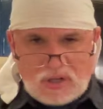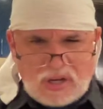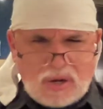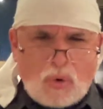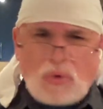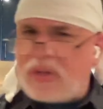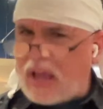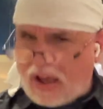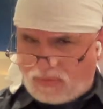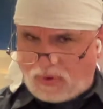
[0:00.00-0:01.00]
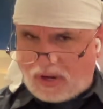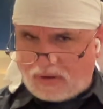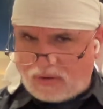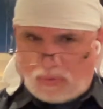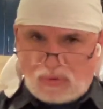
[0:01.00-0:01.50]
Only halfway.
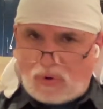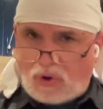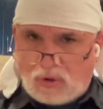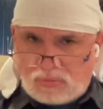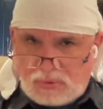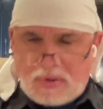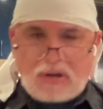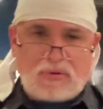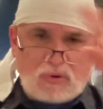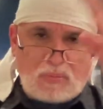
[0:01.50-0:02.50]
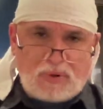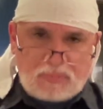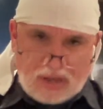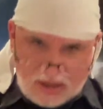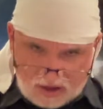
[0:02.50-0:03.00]
It won't go all the way back. It'll open
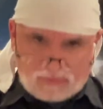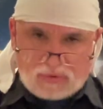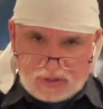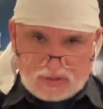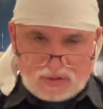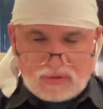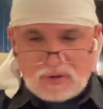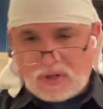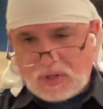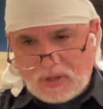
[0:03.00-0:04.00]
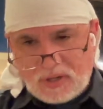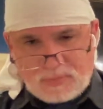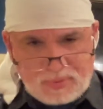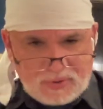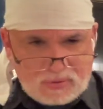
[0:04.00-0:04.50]
up halfway though. It's
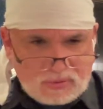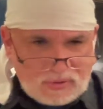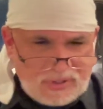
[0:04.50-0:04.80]
pretty cool,